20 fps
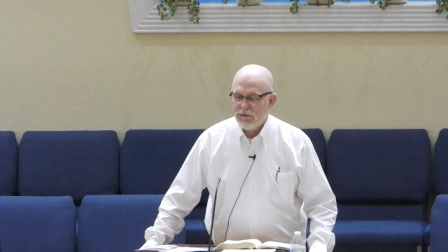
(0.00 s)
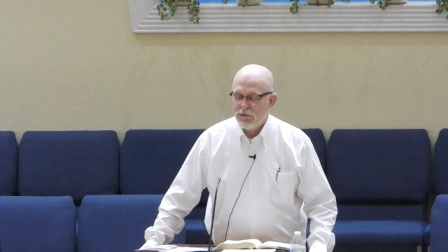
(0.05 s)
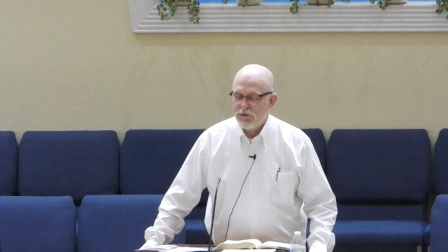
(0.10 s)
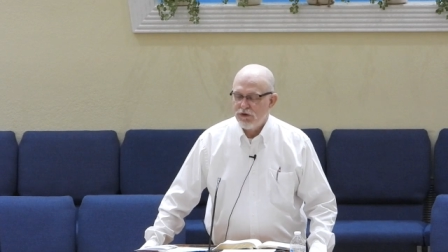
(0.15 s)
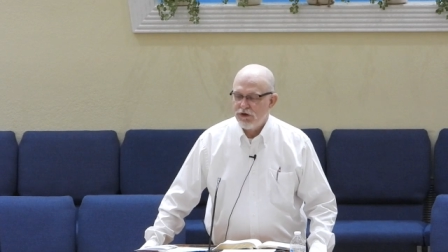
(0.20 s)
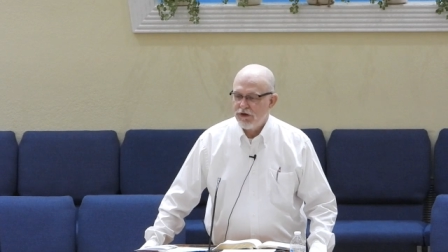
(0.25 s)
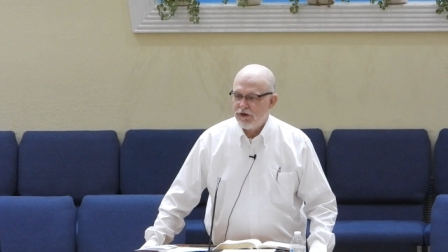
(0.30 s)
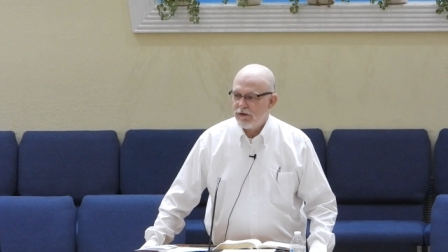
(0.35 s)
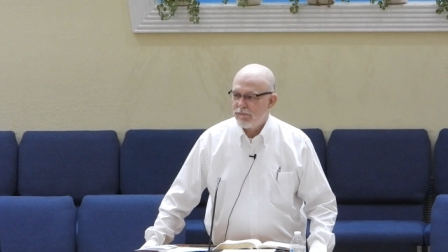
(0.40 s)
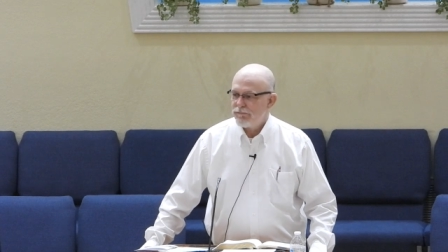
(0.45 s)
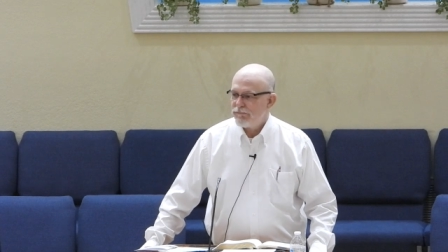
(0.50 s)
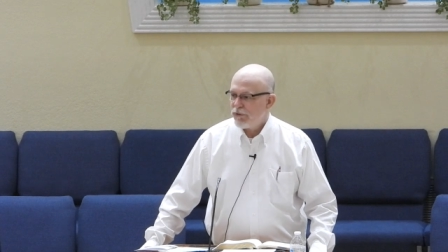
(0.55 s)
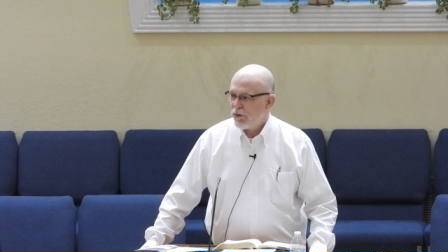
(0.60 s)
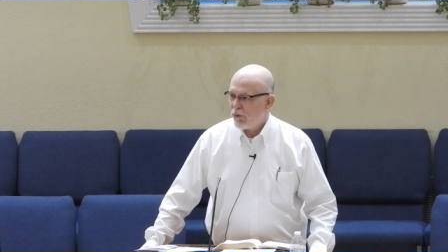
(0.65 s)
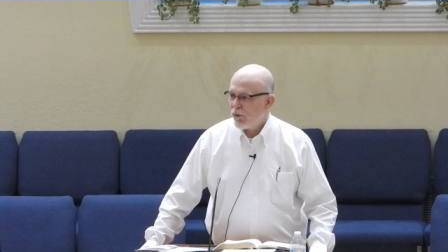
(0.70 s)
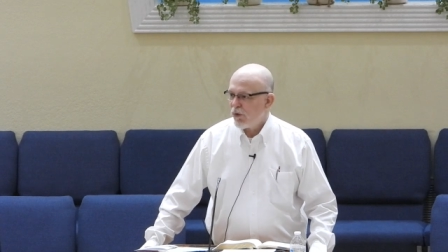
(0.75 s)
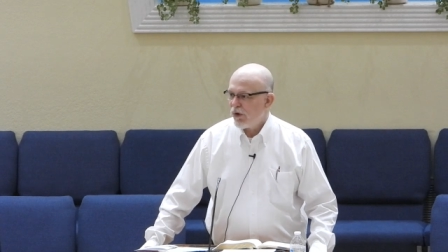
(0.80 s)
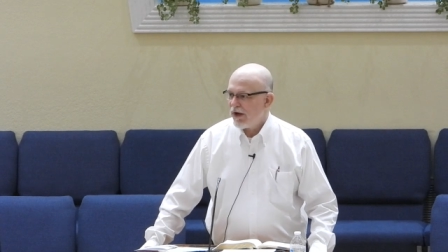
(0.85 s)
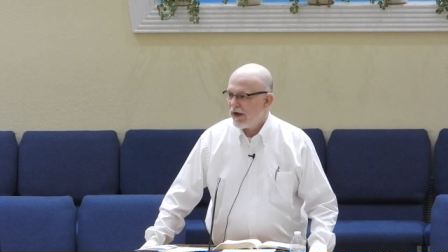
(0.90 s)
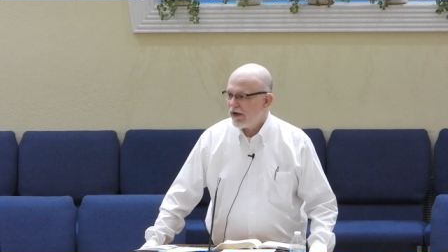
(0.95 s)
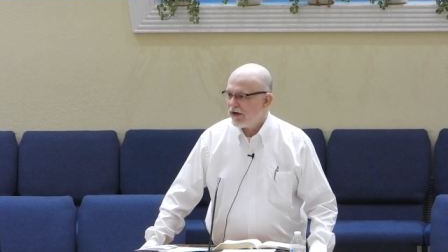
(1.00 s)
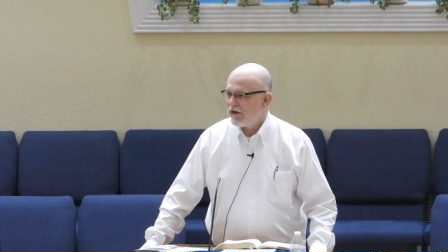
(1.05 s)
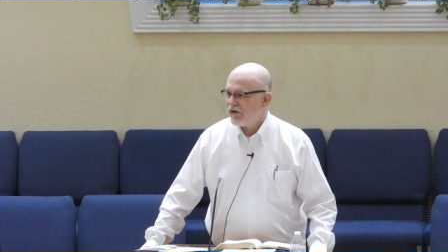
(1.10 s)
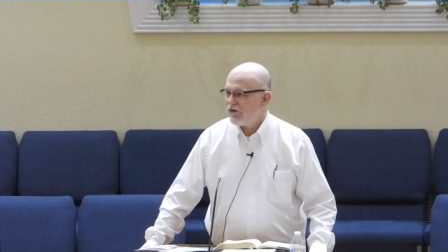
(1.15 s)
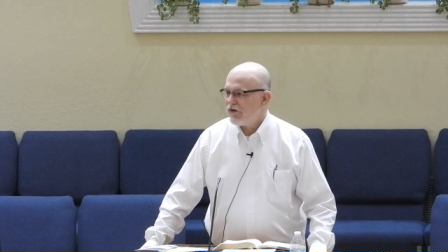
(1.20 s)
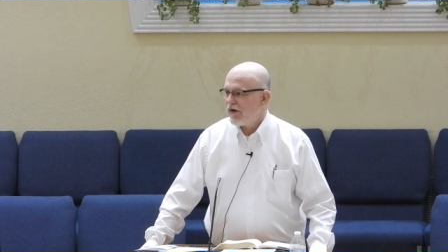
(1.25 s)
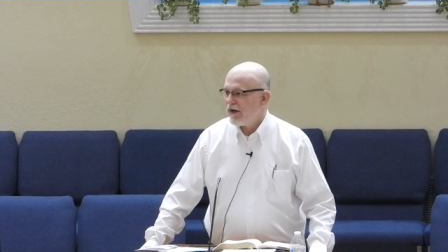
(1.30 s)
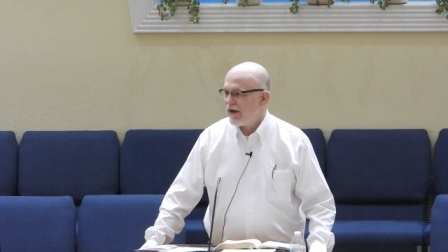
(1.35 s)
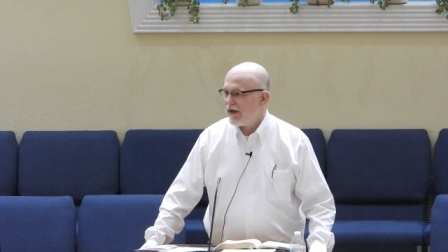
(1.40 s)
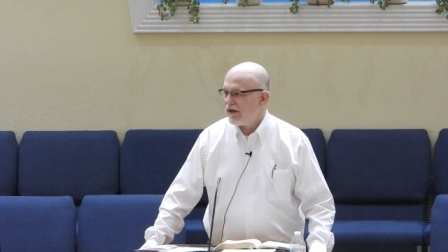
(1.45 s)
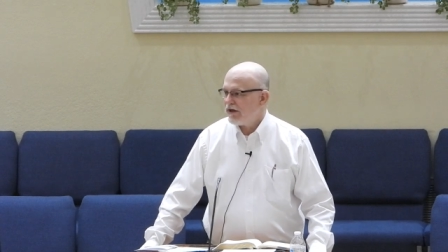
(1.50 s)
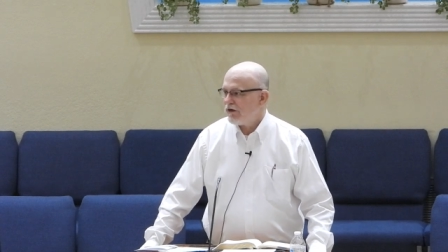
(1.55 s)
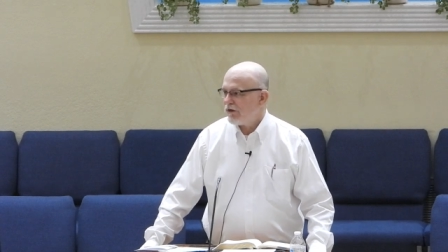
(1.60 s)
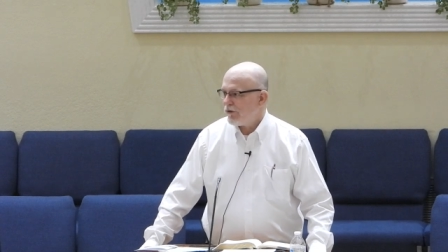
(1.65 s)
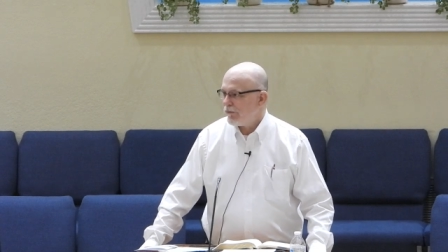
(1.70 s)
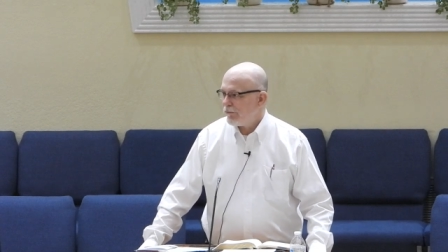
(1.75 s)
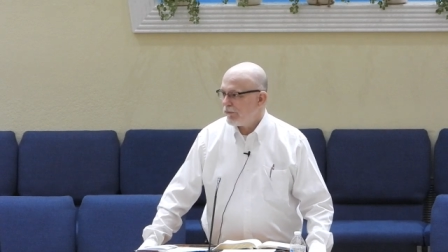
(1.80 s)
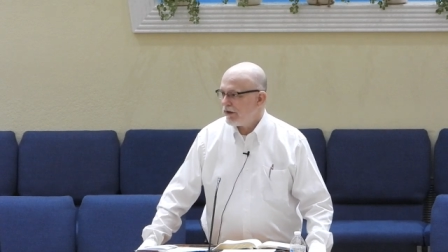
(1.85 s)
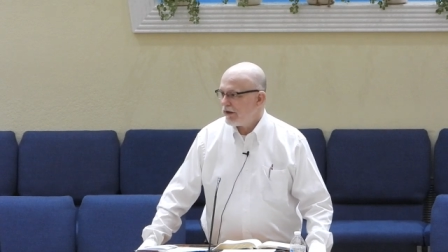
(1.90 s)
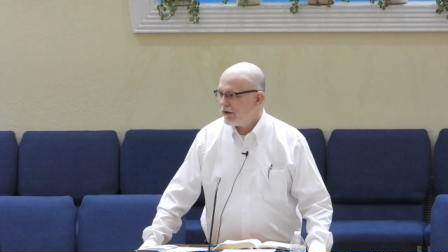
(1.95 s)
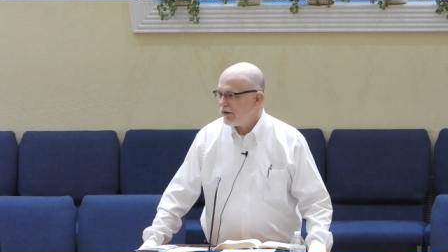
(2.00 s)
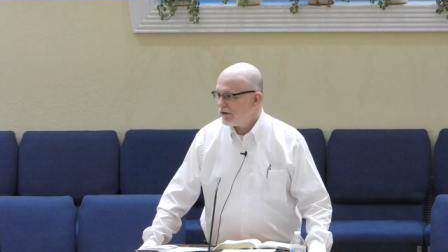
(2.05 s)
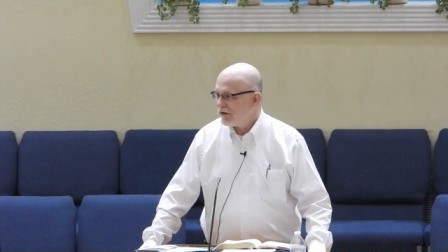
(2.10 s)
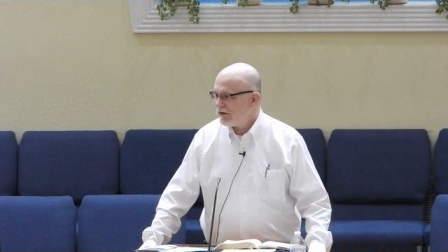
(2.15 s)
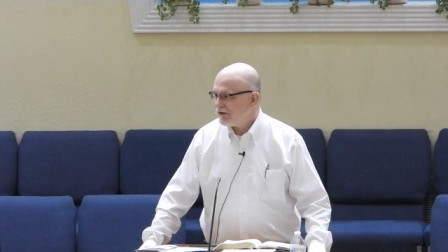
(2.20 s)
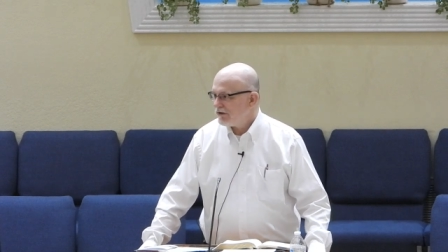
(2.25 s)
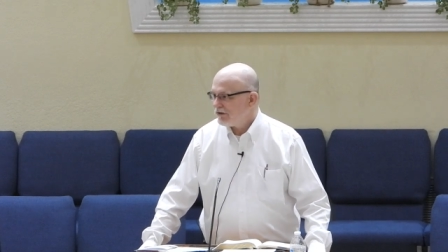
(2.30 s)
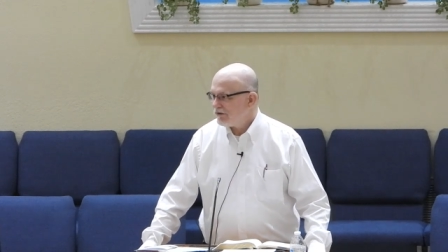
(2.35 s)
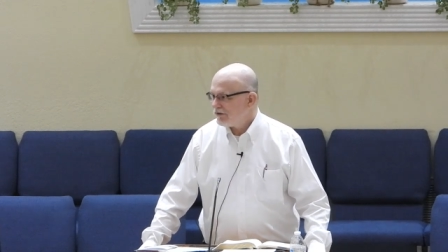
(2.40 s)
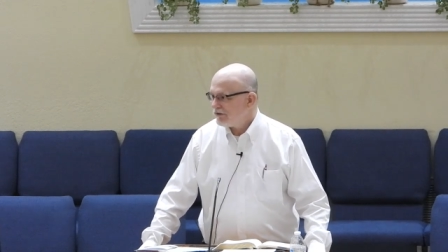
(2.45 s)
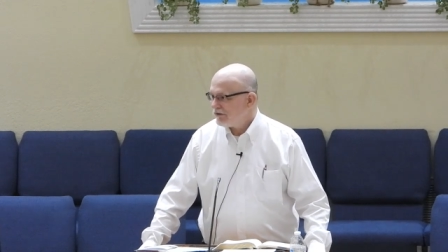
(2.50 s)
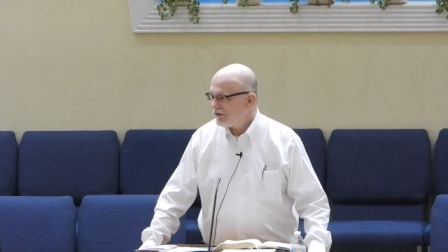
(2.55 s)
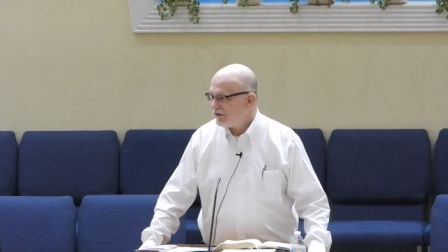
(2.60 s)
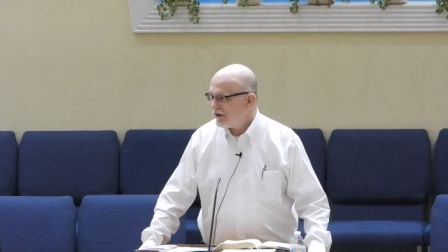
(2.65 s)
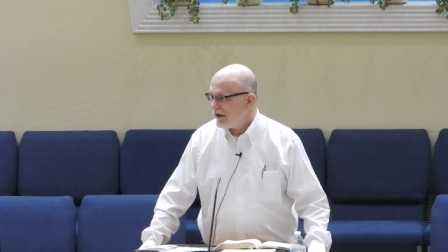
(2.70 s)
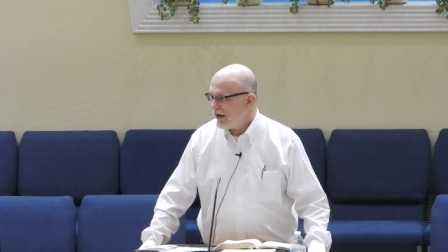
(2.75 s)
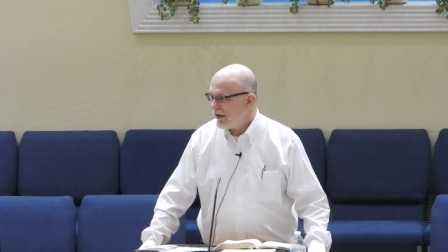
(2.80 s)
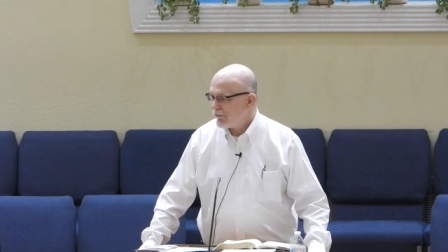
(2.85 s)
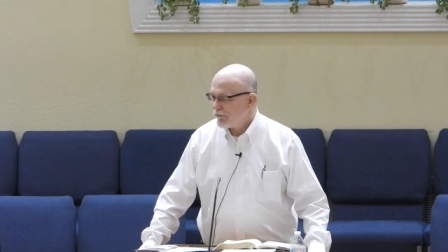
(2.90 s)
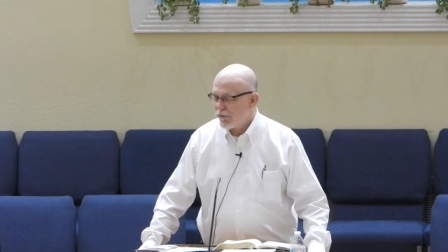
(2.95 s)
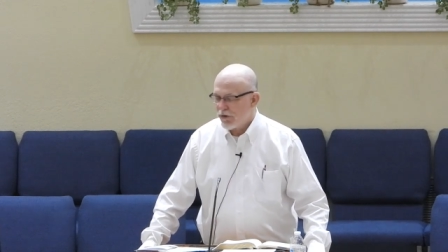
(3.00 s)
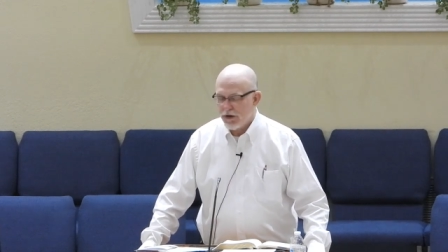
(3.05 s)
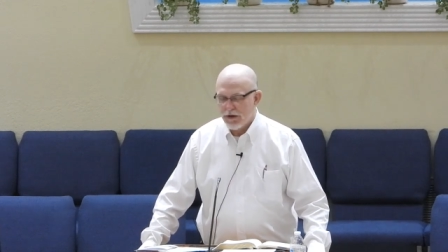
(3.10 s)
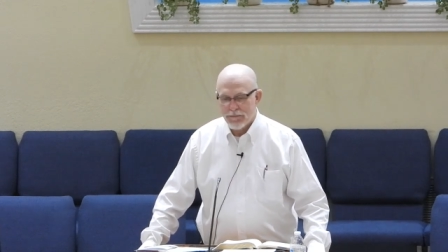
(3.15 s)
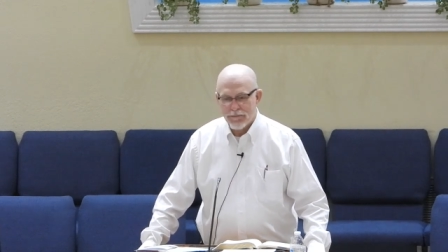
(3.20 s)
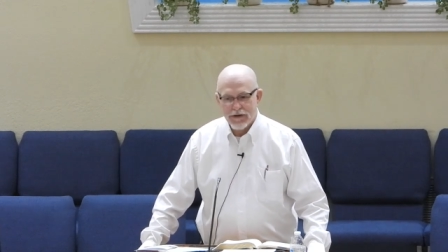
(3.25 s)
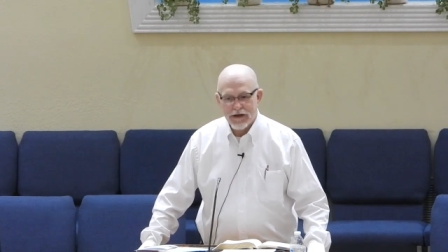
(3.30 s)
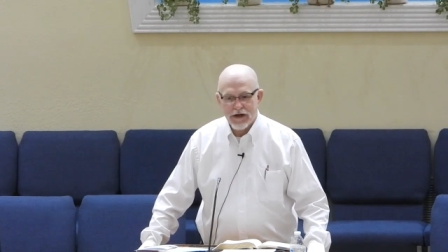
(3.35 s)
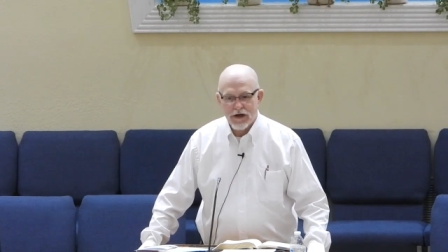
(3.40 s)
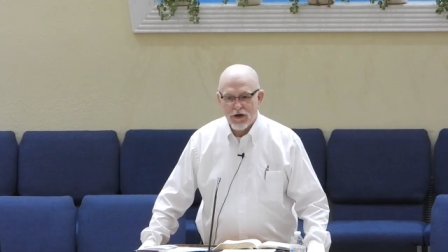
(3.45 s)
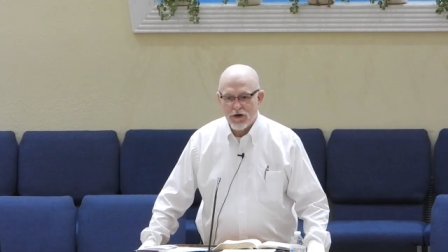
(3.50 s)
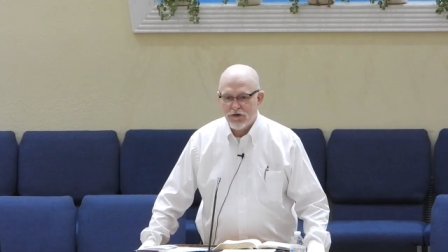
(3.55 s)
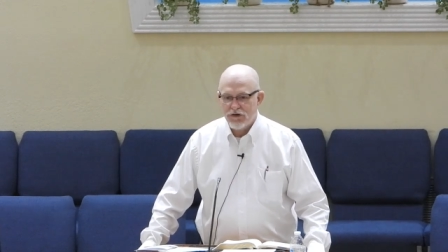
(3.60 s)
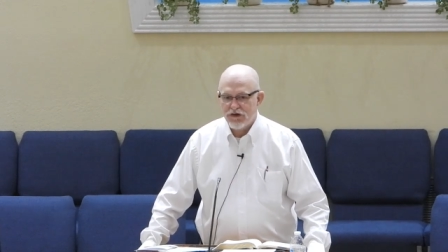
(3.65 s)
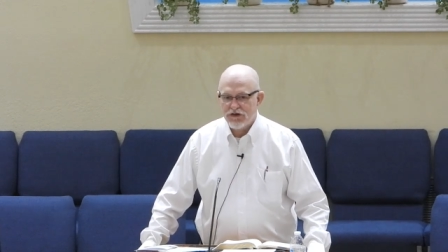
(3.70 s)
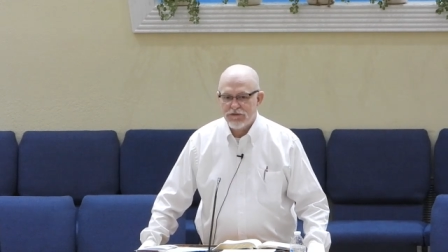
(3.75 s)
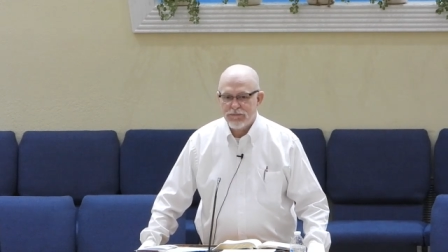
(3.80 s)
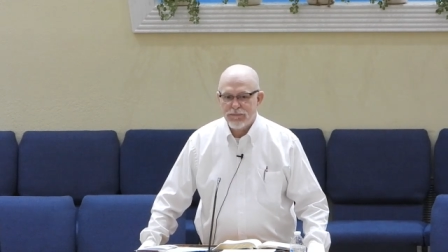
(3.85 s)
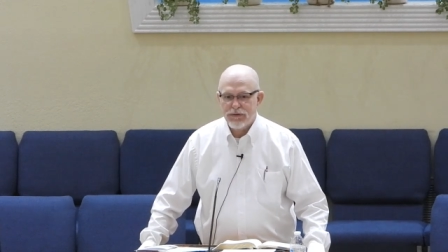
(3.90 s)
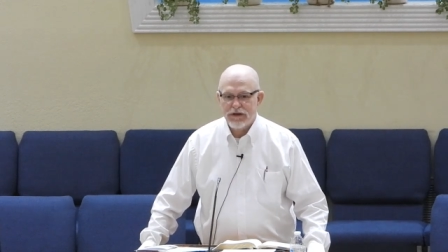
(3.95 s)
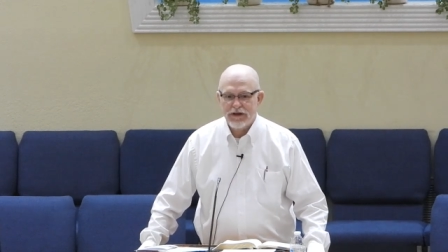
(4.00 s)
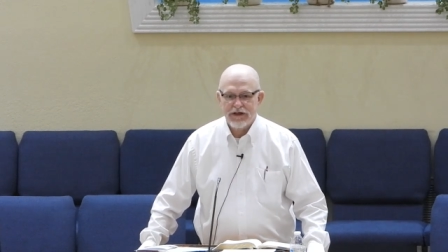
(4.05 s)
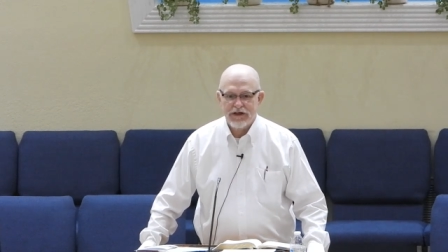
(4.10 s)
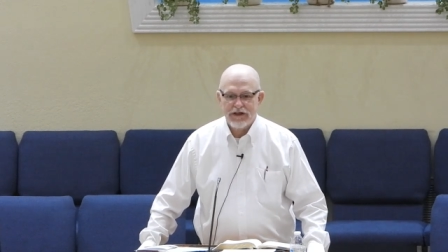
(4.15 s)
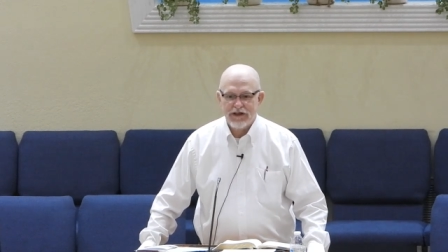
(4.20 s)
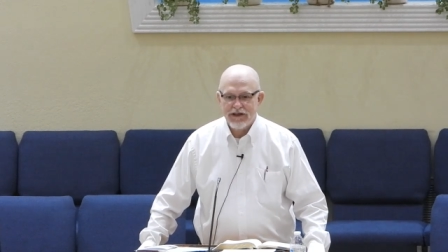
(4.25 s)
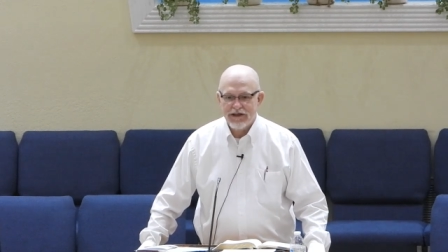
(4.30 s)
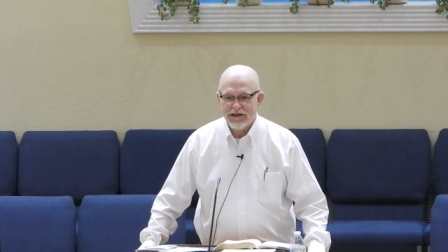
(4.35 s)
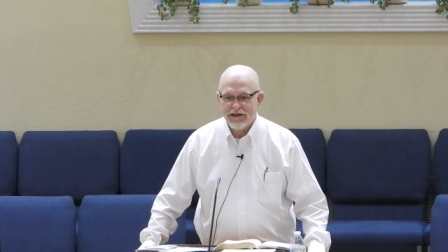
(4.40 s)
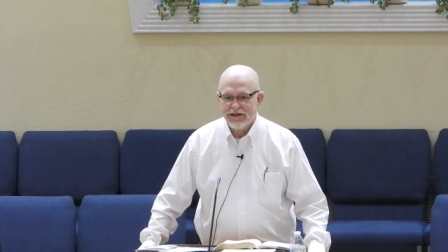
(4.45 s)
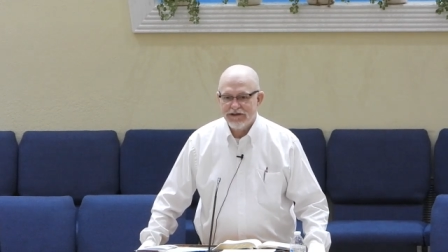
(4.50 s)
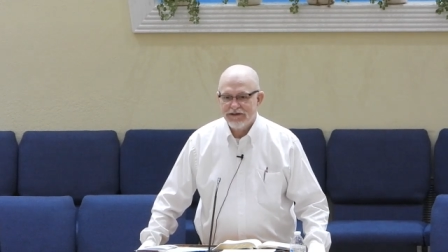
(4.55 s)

would uh, pour out his hand on me and bring me all this plenty.